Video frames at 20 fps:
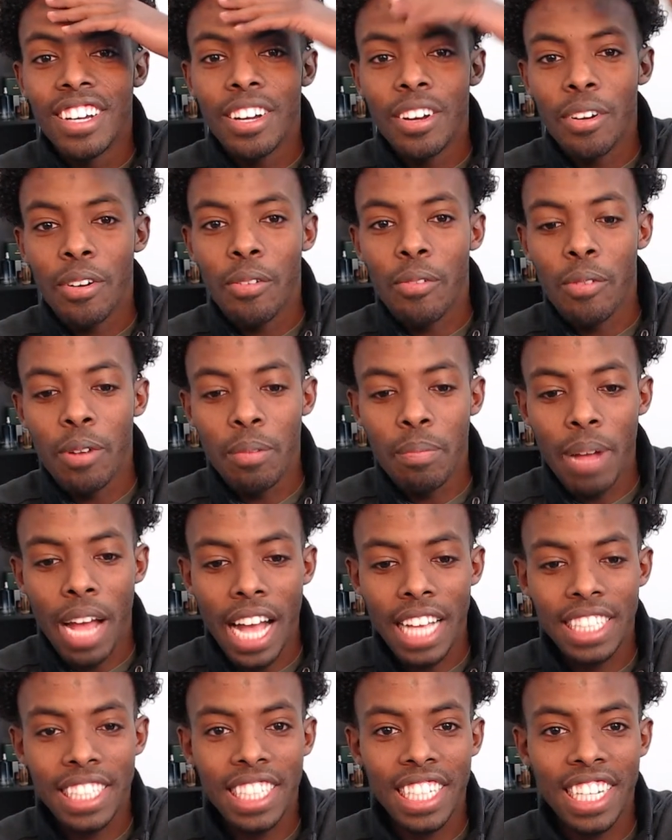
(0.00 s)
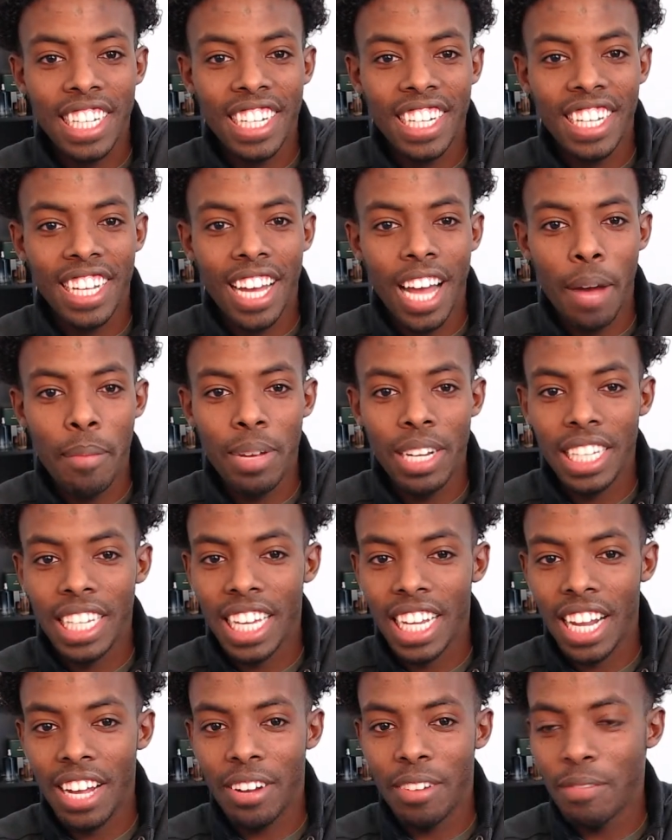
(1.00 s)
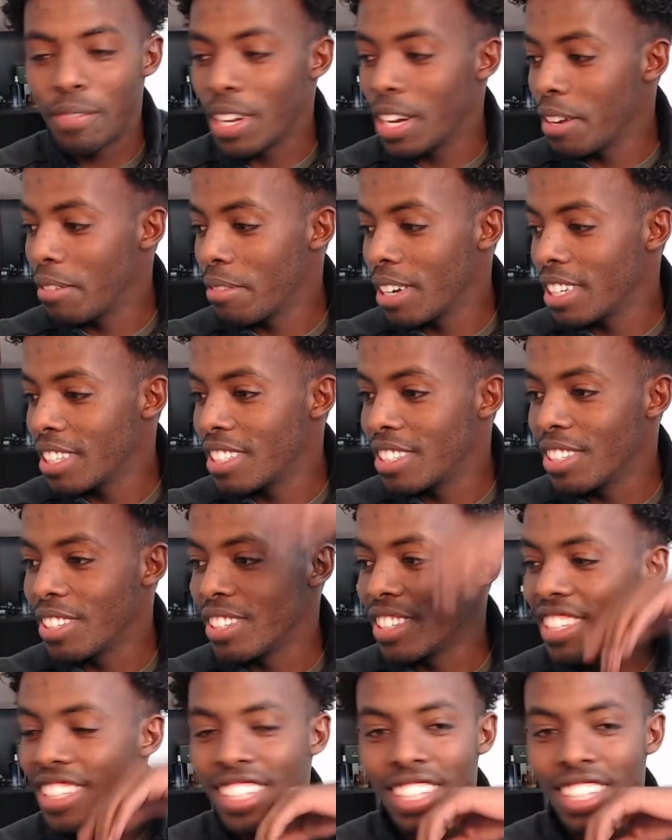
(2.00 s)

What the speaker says: We're passing it. I'm gonna get out very, very soon.